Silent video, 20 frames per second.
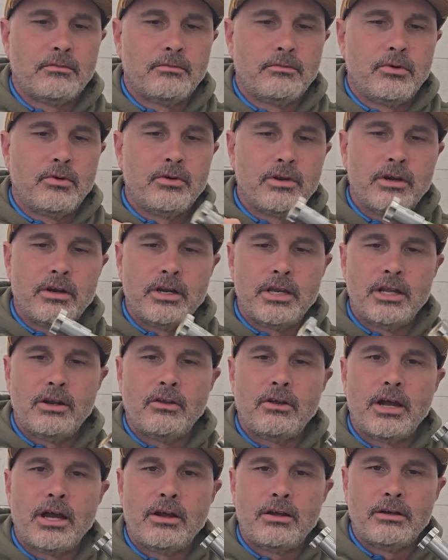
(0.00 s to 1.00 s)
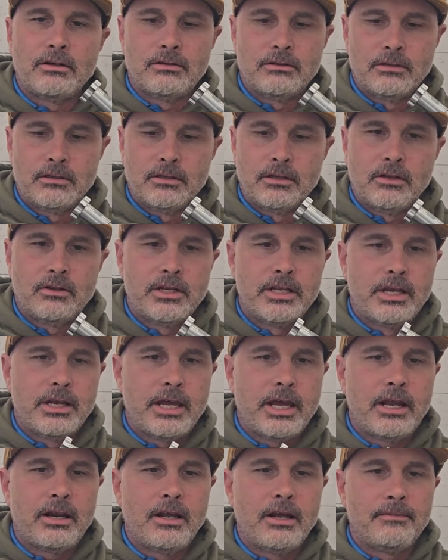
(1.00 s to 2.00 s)
pull your needle out, clean
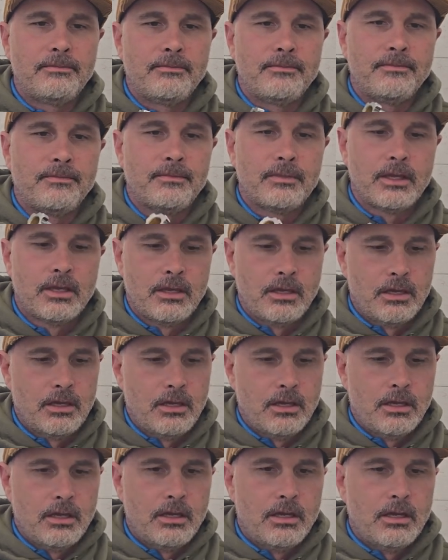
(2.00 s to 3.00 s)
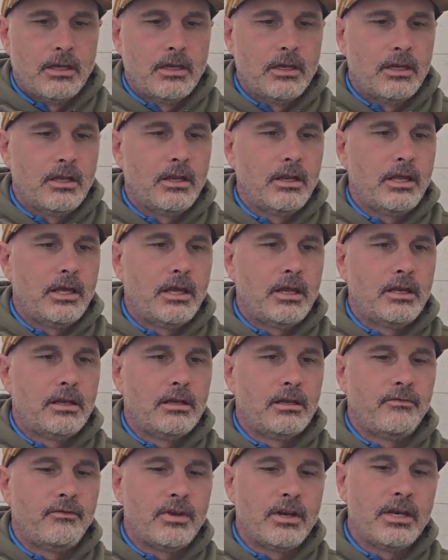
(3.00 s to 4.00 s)
that up. And
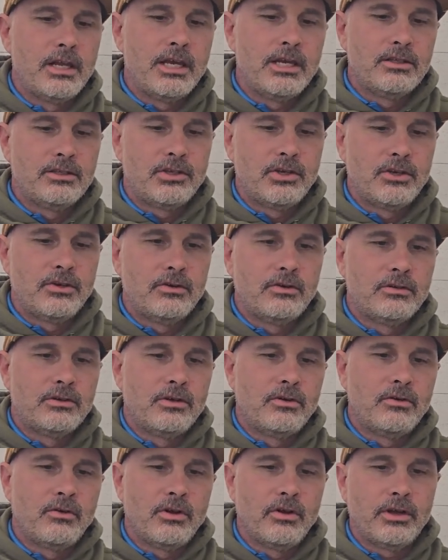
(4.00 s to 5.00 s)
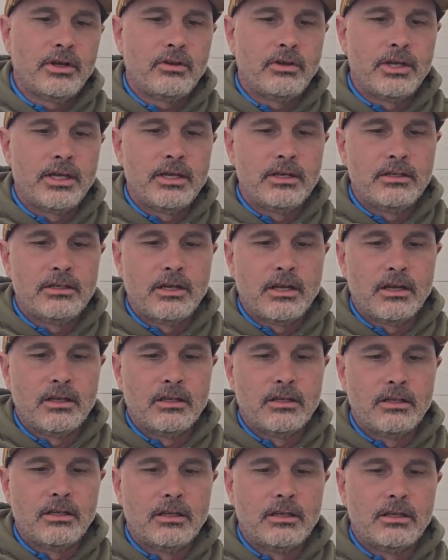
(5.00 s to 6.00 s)
then if you need to do a really clean, you
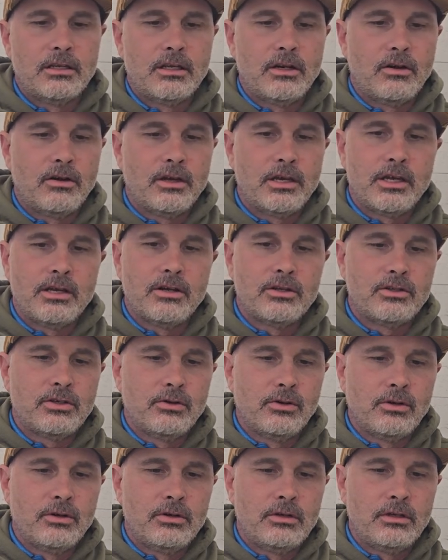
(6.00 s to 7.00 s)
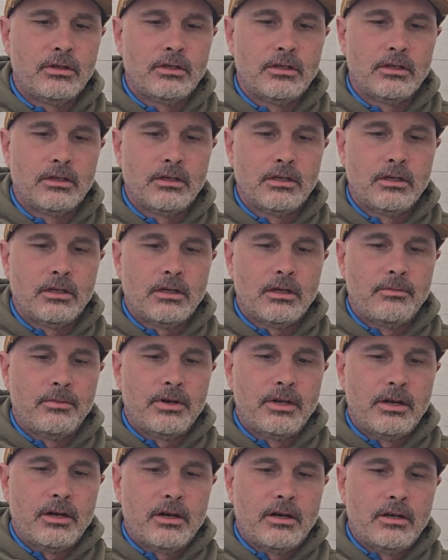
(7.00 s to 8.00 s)
can, get your tool, come
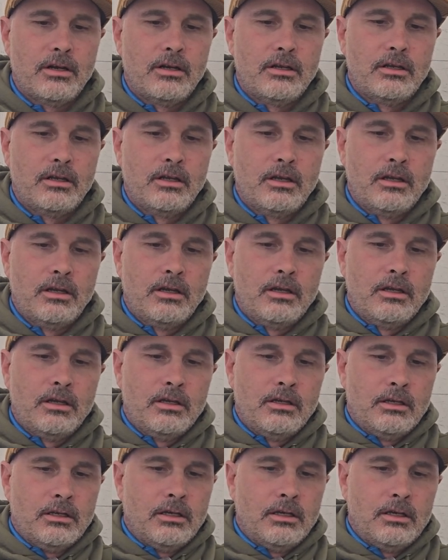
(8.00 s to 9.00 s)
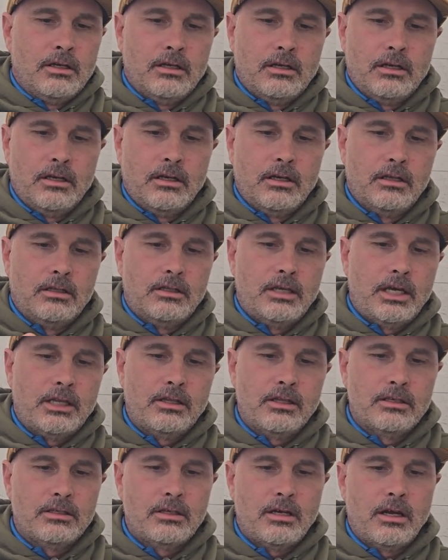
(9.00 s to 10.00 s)
in here and
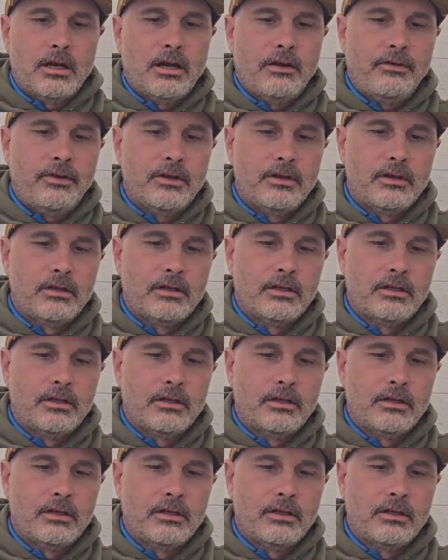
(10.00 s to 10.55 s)
take this off.